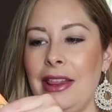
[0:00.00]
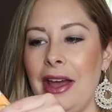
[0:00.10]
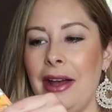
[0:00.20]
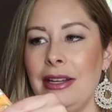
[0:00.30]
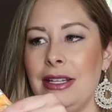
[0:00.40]

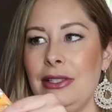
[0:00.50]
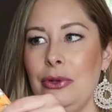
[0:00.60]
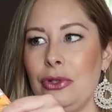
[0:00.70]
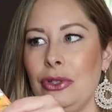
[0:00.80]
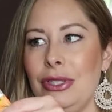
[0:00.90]
that is
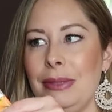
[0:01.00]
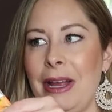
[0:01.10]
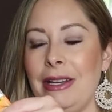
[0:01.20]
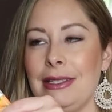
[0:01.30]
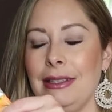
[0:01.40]
usually
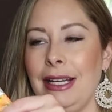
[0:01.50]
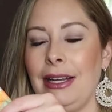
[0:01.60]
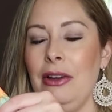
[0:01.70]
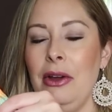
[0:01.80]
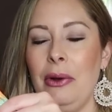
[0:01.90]
spent
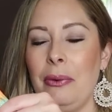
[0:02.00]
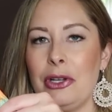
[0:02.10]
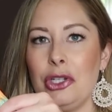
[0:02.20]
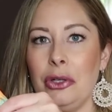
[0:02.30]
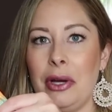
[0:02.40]
like
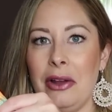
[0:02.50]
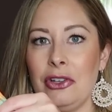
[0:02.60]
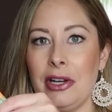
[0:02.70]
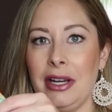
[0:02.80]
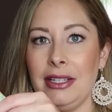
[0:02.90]
rushing
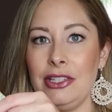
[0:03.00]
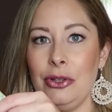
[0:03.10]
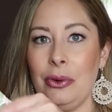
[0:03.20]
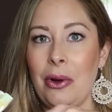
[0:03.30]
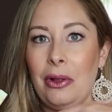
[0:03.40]
around trying
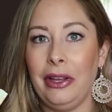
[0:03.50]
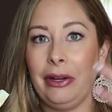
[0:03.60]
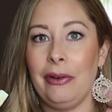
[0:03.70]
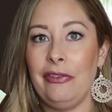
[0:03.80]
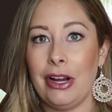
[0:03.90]
to
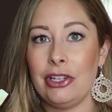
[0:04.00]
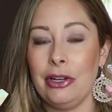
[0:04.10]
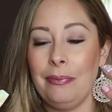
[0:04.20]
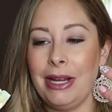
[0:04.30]
like refresh